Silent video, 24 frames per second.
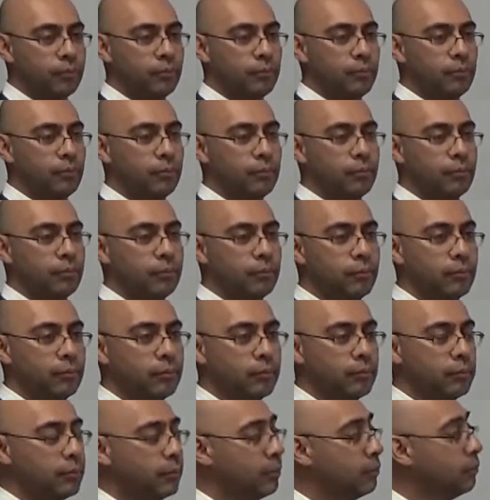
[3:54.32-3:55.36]

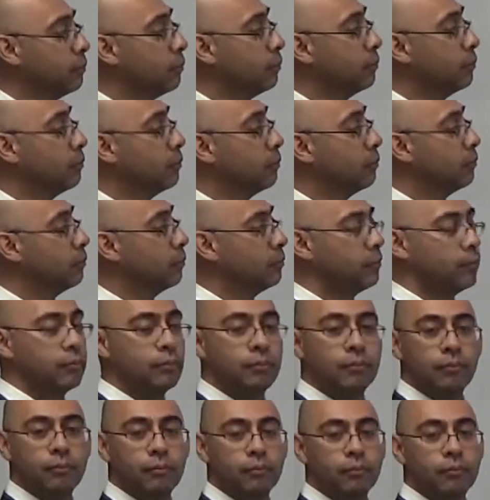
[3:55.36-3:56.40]

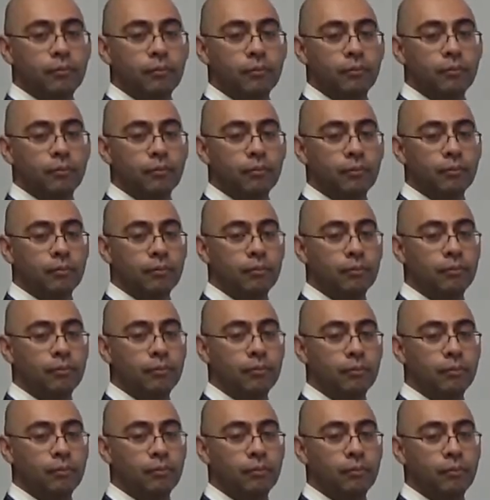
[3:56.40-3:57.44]

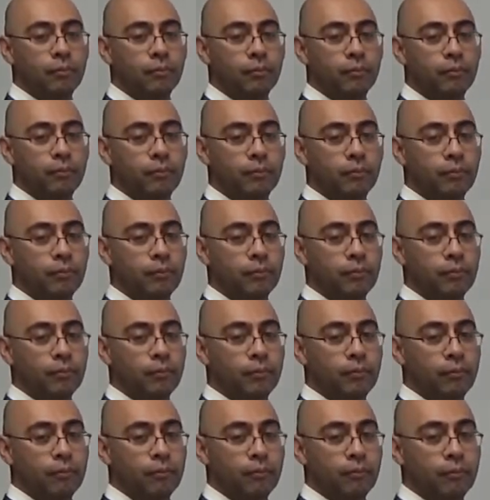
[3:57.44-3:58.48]

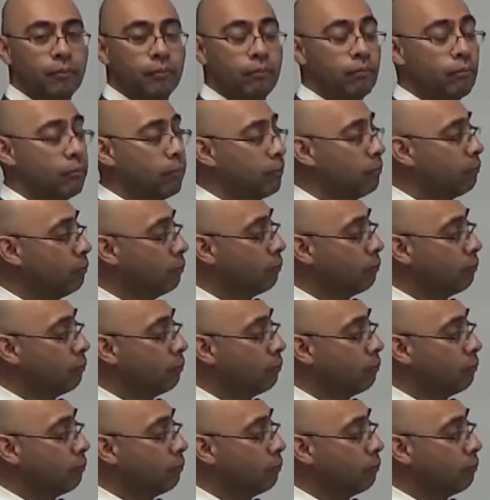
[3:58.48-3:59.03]
No one is speaking in this clip.